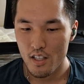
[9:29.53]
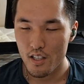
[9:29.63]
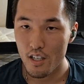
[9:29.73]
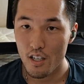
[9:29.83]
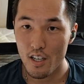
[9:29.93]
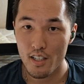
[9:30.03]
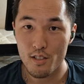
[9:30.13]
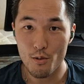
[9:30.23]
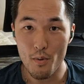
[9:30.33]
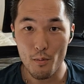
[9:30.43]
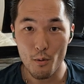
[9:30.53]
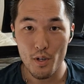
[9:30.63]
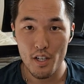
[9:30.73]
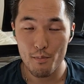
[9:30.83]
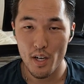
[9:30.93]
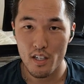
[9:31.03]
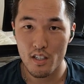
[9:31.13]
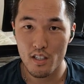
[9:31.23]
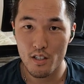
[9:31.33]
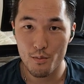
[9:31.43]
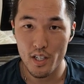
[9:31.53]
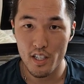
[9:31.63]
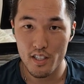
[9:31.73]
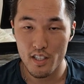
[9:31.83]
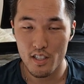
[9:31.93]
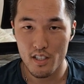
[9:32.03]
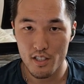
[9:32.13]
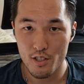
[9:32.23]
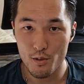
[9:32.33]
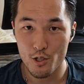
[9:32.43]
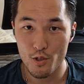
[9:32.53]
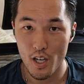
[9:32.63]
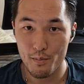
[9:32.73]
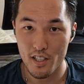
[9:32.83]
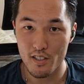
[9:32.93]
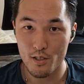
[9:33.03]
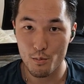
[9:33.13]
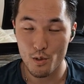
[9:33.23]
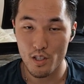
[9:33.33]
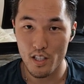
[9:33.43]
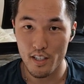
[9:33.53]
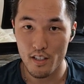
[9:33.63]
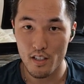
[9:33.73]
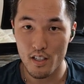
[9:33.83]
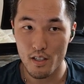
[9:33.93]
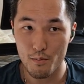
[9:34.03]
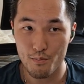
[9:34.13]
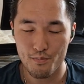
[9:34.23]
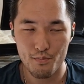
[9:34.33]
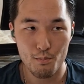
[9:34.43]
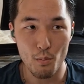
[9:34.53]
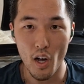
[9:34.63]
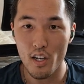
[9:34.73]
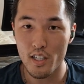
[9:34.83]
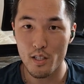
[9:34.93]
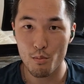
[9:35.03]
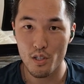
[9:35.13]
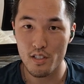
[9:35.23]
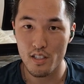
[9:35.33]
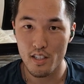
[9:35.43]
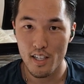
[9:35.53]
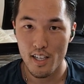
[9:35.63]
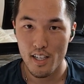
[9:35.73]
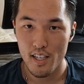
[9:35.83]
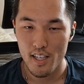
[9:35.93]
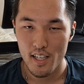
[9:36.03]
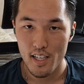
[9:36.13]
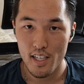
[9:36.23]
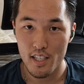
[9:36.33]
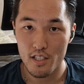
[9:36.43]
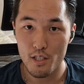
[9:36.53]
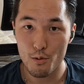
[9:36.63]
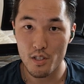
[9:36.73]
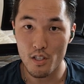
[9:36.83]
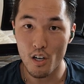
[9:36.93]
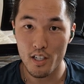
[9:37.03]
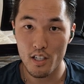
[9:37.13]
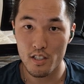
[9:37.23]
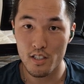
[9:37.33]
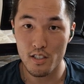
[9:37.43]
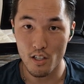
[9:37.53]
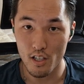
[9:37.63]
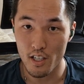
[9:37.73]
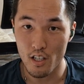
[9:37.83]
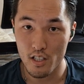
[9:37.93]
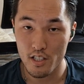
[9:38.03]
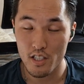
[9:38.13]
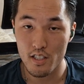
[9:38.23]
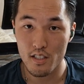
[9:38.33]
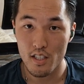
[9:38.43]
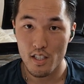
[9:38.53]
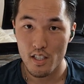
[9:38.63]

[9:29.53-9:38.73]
Liara, I still remember. We met her when she was trapped in some sort of like biotic prison. And she was she's an archaeologist.